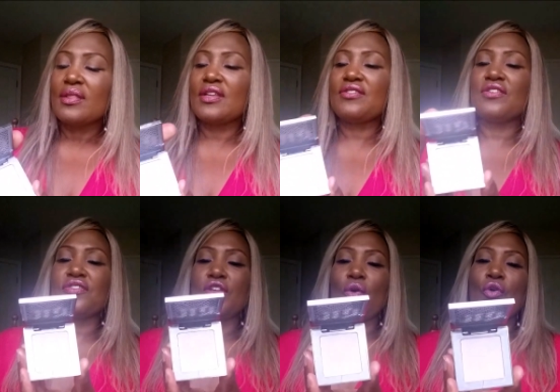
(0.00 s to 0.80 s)
This
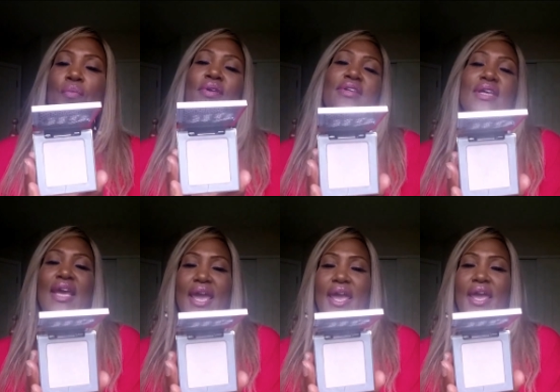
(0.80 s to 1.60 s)
is the Urban
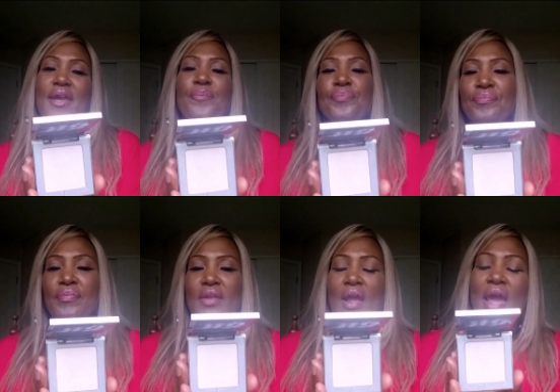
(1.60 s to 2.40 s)
Decay
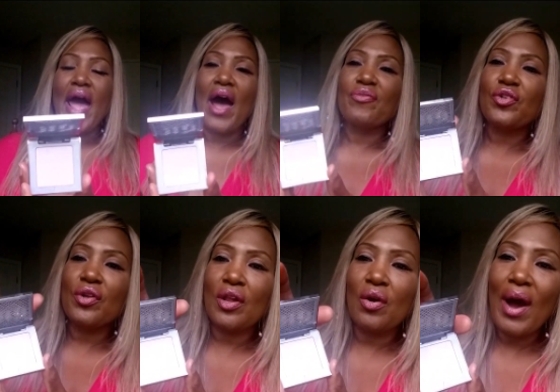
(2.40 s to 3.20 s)

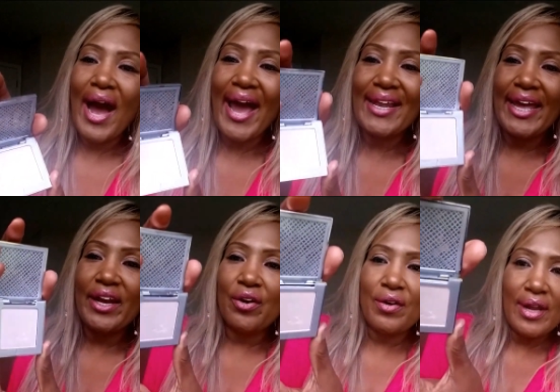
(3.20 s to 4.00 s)
Afterglow
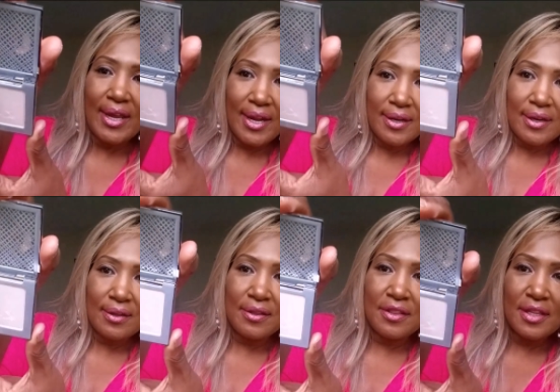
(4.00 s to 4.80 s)
highlighter in
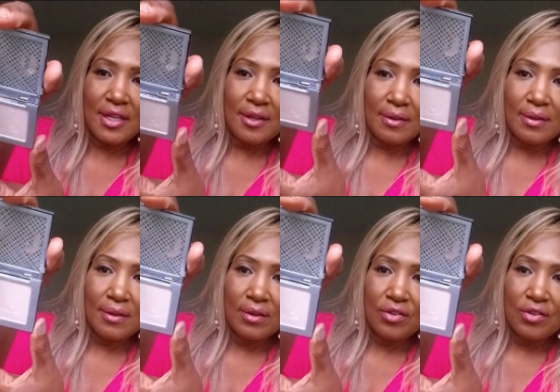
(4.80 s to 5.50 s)
the